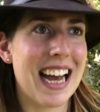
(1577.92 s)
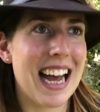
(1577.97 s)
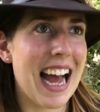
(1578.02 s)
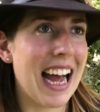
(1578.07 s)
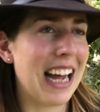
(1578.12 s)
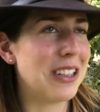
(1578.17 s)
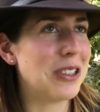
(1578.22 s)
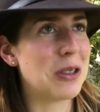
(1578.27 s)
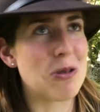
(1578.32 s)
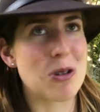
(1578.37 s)

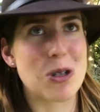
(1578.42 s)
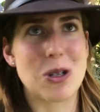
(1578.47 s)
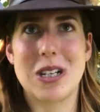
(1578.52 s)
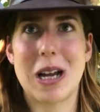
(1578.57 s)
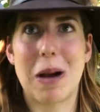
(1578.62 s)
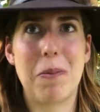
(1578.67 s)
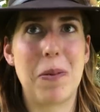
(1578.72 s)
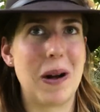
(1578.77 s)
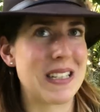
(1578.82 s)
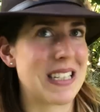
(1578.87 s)
Andrew was the
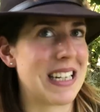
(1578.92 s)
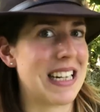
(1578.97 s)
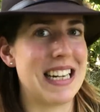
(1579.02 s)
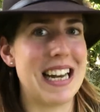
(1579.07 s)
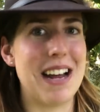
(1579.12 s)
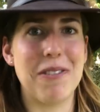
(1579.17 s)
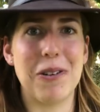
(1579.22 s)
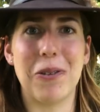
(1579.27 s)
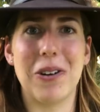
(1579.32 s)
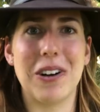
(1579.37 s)
type of person that
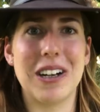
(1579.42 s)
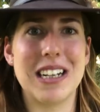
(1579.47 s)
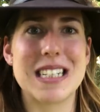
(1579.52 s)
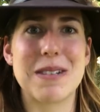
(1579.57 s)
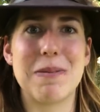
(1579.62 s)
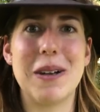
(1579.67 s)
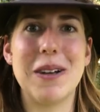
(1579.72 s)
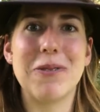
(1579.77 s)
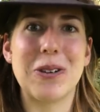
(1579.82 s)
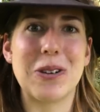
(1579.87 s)
never wanted to
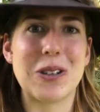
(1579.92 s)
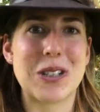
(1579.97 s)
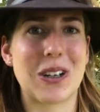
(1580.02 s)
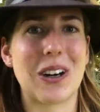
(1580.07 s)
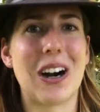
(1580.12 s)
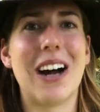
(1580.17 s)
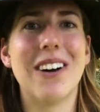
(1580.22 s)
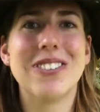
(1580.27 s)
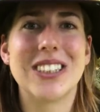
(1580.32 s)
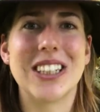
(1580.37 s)
be
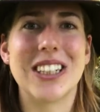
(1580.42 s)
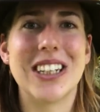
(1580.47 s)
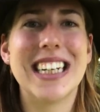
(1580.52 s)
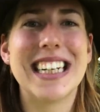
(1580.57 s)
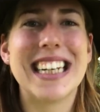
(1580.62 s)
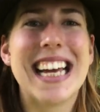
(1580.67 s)
photographed, so